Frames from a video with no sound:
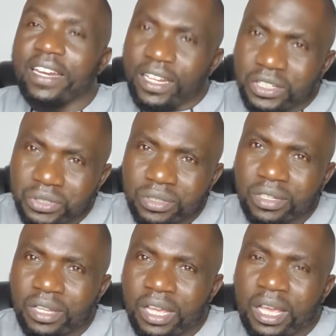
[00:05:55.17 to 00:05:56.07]
election,
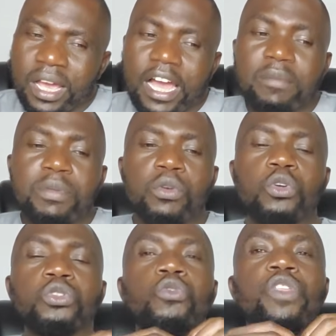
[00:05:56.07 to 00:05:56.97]
and
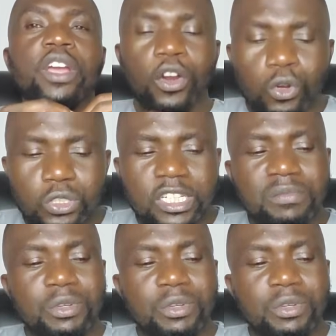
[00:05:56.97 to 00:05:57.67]
because of the closeness